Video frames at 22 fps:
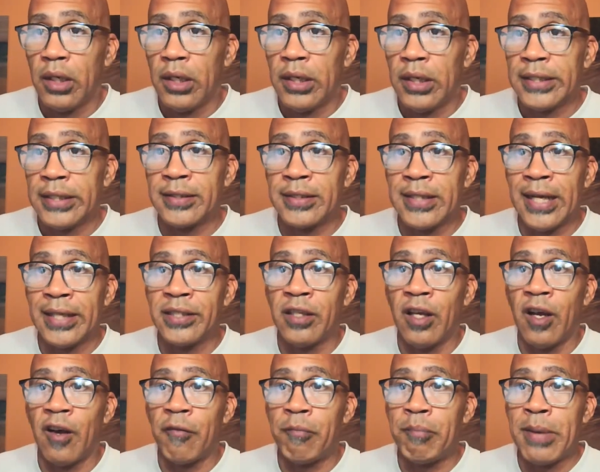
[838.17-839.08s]
It starts
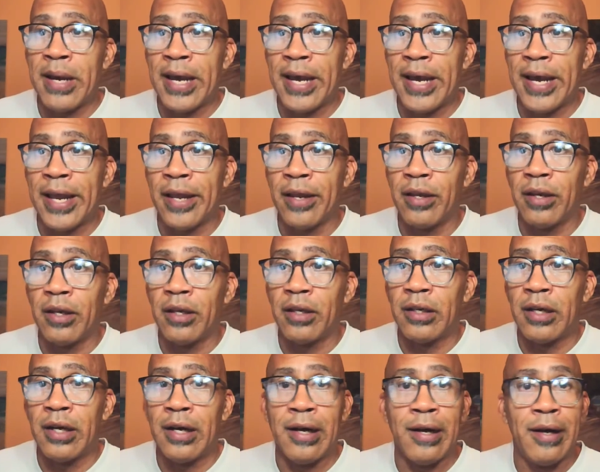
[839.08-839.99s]
off by
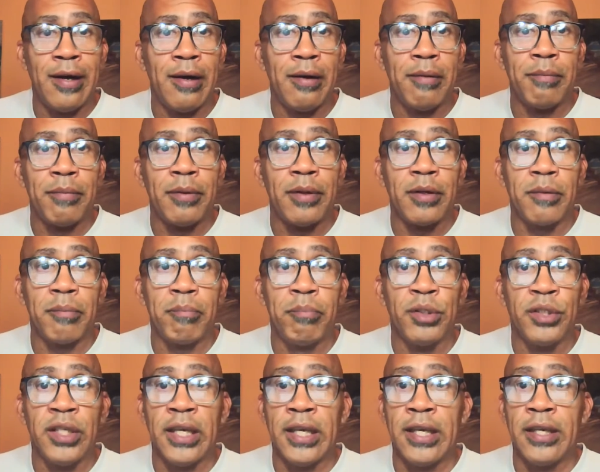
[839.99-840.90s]

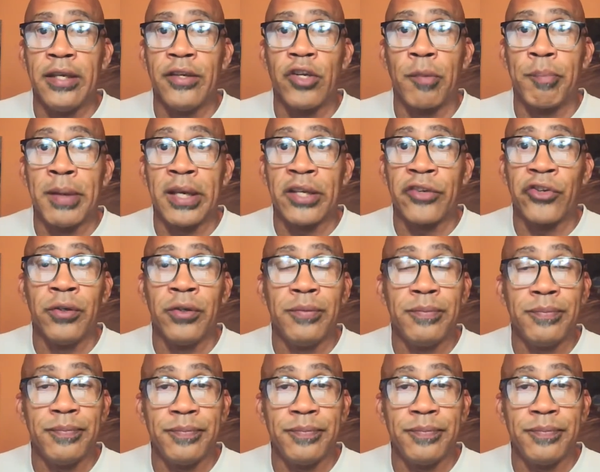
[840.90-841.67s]
putting in your picture.